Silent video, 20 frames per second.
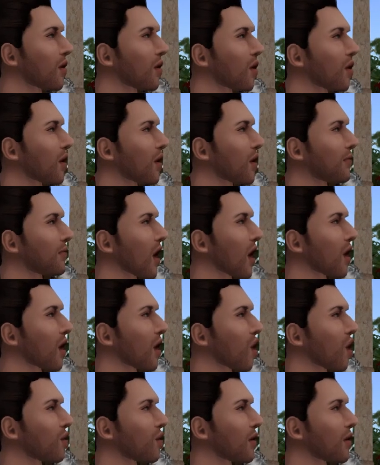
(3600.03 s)
do they
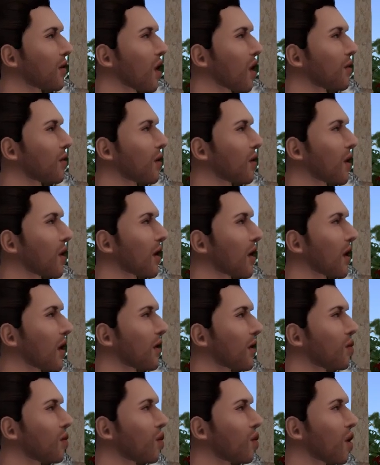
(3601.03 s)
feel that they need to be
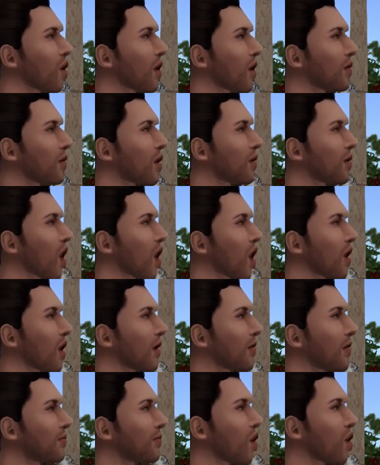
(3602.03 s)
single all their
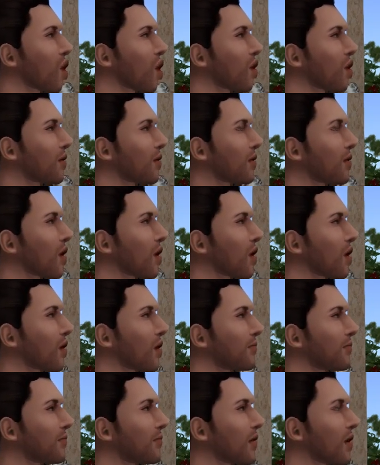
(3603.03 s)
life,
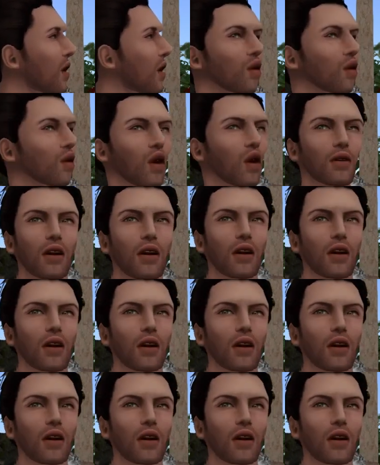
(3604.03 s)
or